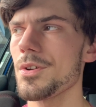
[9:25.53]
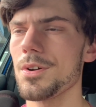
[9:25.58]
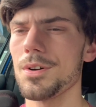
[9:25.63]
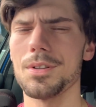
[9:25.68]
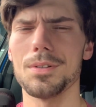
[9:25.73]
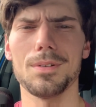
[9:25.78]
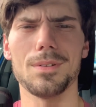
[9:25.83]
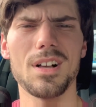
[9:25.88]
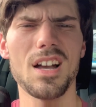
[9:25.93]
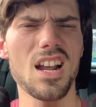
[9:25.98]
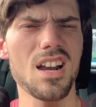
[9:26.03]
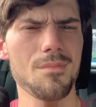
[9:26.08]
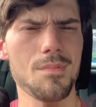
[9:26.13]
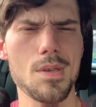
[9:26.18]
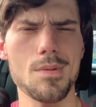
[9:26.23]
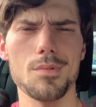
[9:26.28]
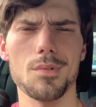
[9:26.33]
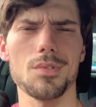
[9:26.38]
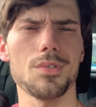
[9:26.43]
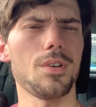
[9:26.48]
a lot of
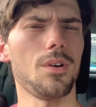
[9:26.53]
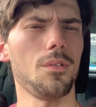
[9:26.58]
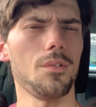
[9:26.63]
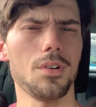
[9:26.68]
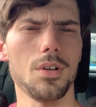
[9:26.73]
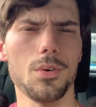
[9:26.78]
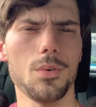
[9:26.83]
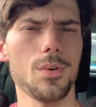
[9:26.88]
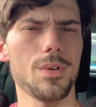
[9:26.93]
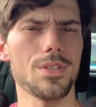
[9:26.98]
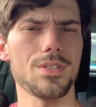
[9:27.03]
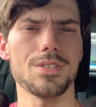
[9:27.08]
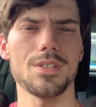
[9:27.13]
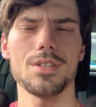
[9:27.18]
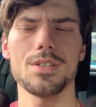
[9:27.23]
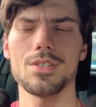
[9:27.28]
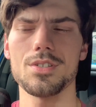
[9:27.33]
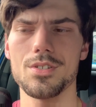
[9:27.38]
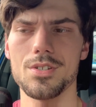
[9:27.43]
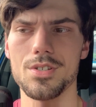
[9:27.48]
people don't know
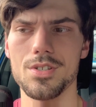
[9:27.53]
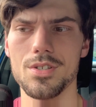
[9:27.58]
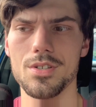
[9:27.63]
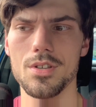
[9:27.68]
exists,